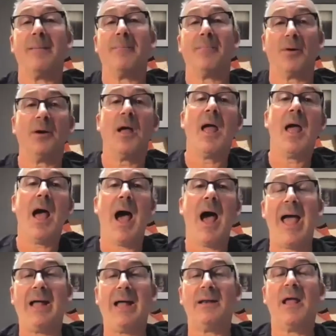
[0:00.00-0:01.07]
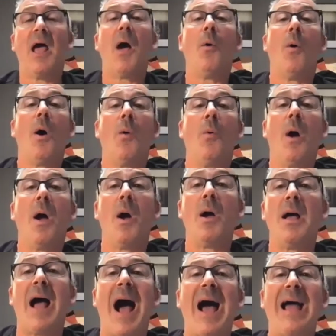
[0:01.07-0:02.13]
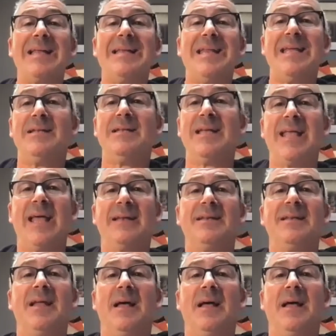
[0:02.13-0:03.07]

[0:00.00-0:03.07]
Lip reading: remember. And I need to get